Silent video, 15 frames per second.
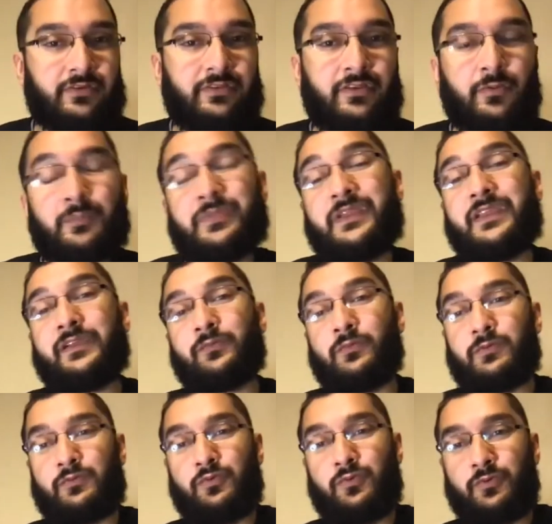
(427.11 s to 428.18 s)
They're being
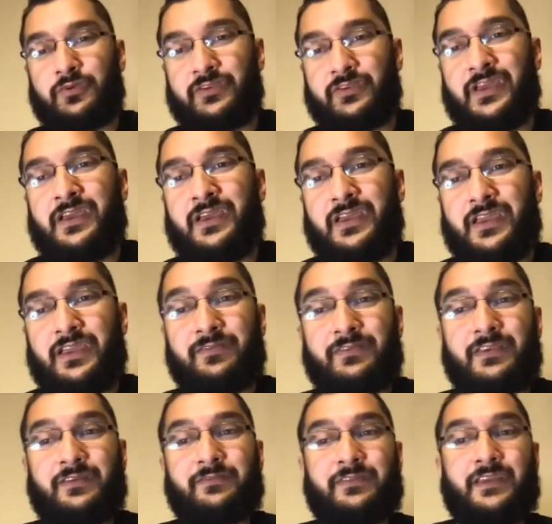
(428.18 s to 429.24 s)
recorded, even
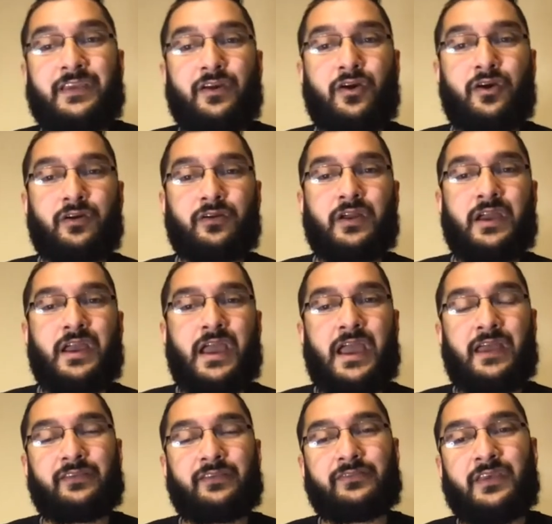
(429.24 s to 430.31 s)
if they are
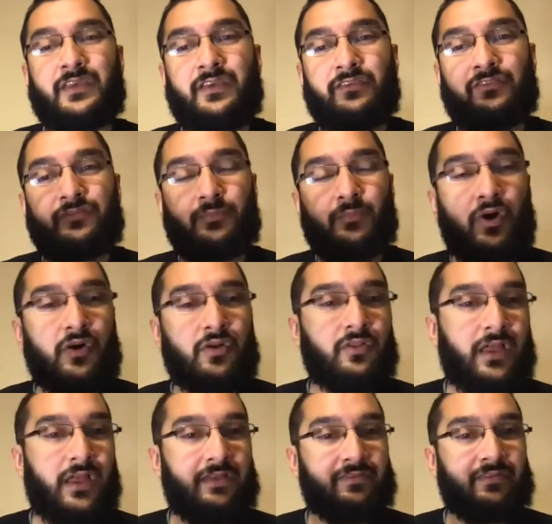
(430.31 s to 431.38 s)
as small
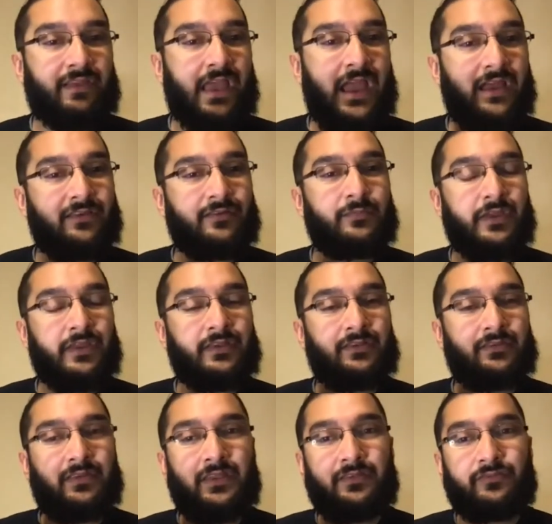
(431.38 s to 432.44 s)
as an atom
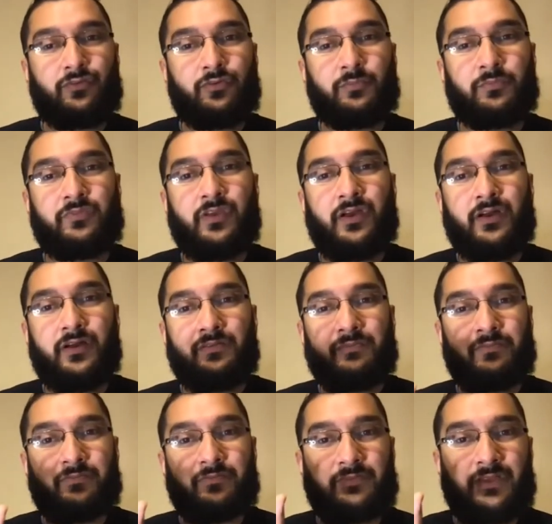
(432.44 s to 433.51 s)
in terms of
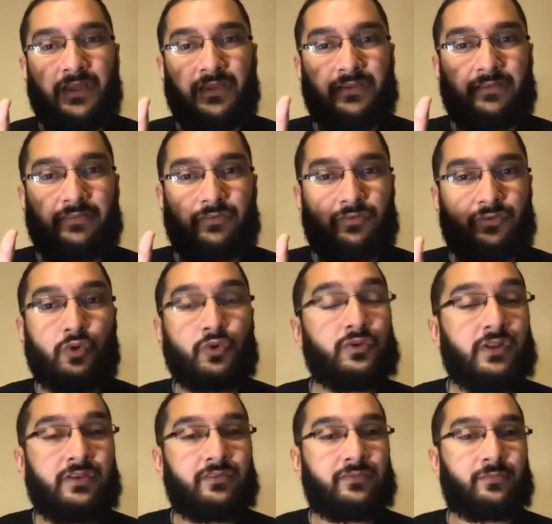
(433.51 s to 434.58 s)
like
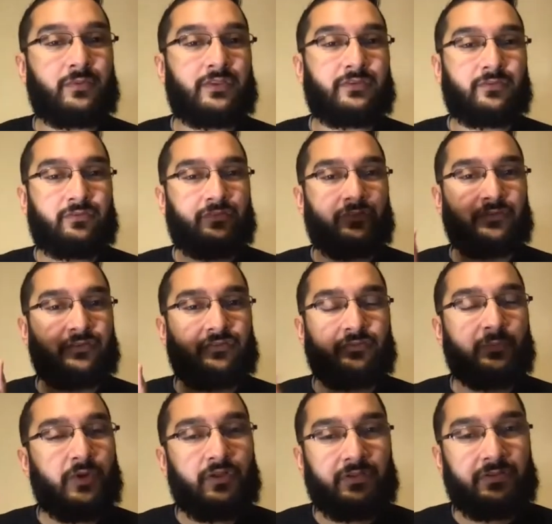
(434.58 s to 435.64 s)
goodness, whether it's just a
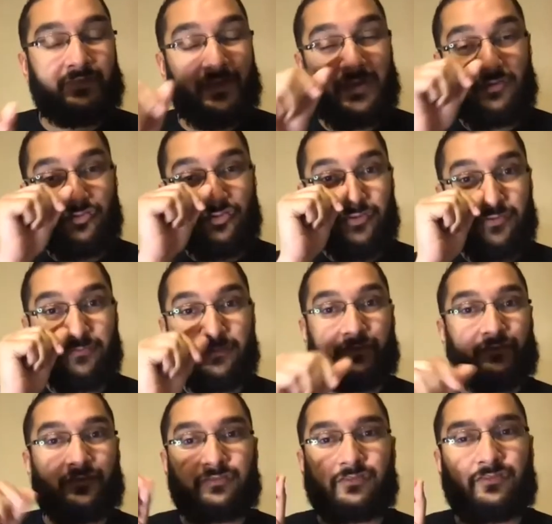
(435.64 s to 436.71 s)
small intention, if it's
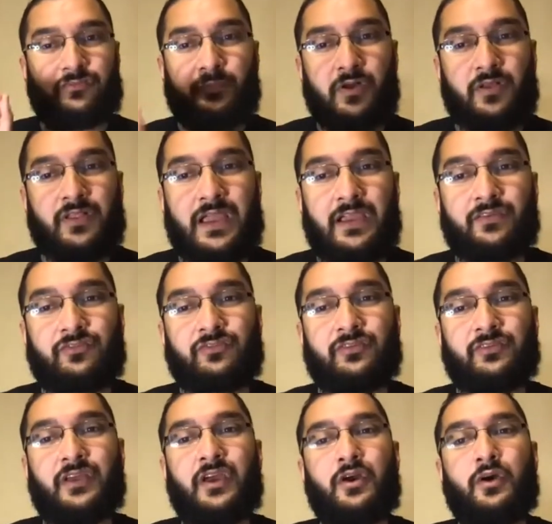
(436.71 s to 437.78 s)
just a small action,
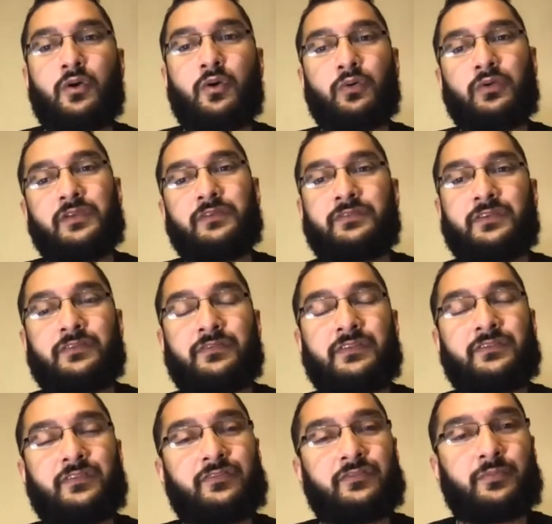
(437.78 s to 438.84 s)
or even if it's
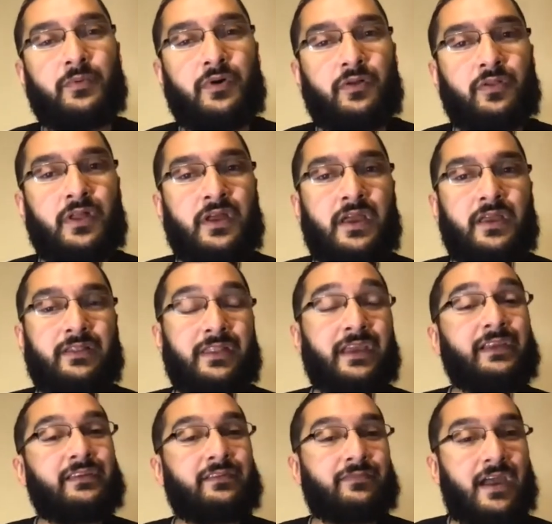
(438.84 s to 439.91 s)
a small
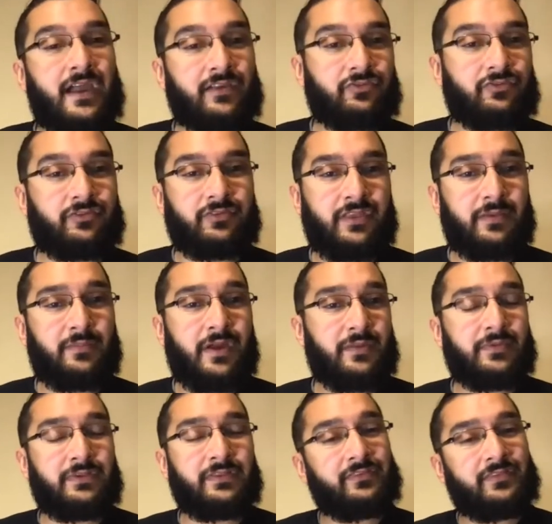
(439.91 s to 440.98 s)
negative action that might be
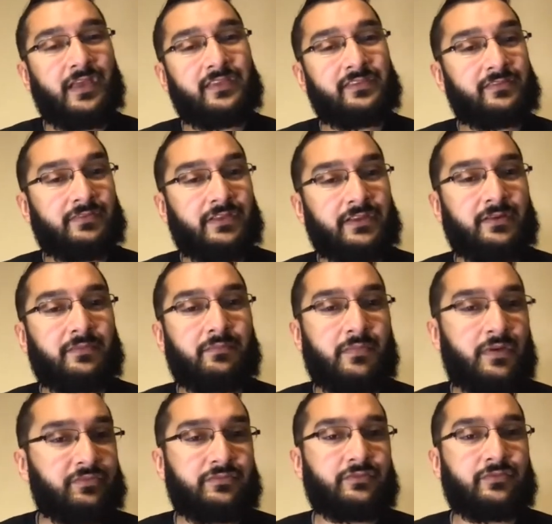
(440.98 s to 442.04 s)
the size of like a
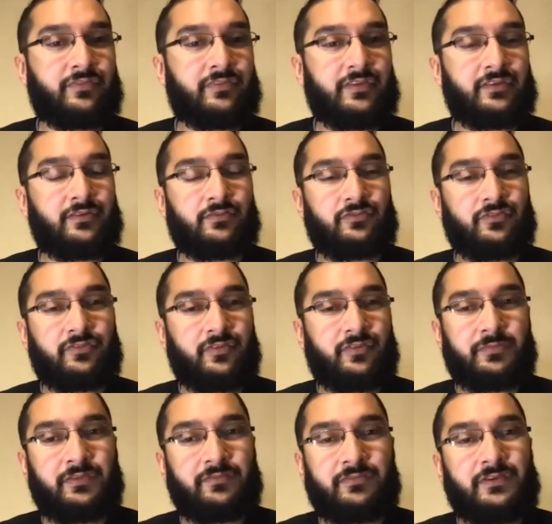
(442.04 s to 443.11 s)
mustard seed or just
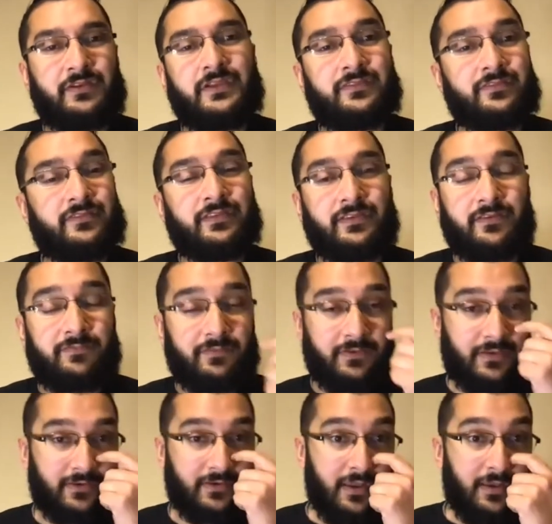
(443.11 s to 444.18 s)
something very
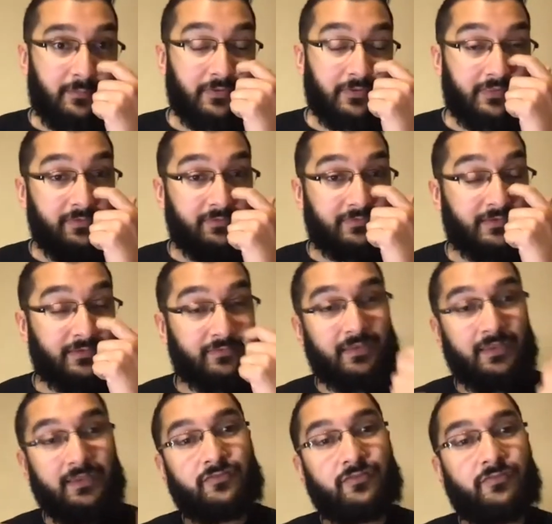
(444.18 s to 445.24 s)
insignificant. But these things,
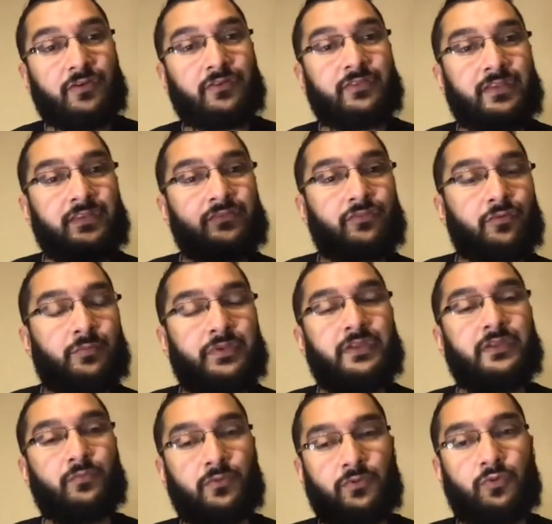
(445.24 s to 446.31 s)
each of our things are being
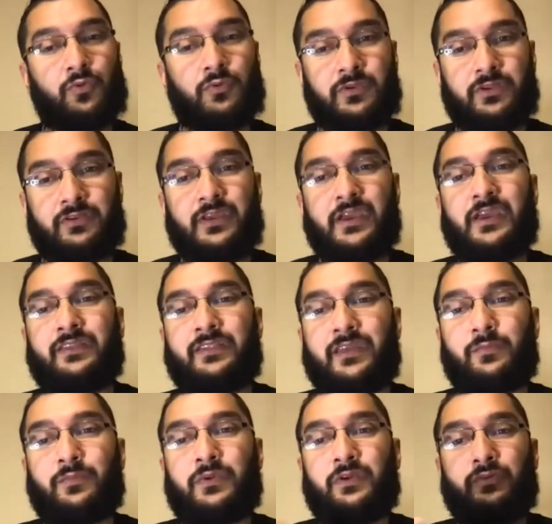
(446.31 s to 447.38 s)
recorded that
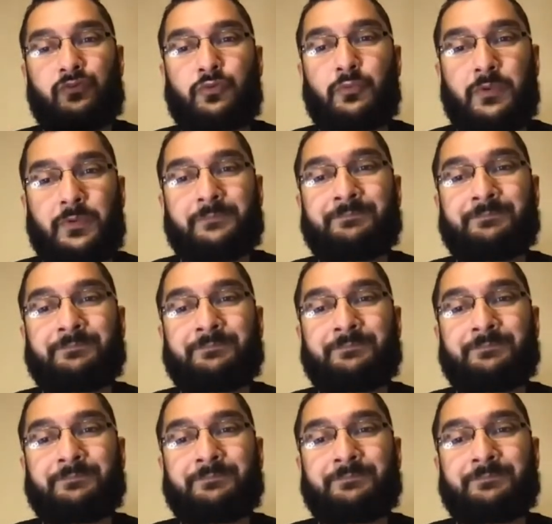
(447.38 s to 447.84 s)
we are doing.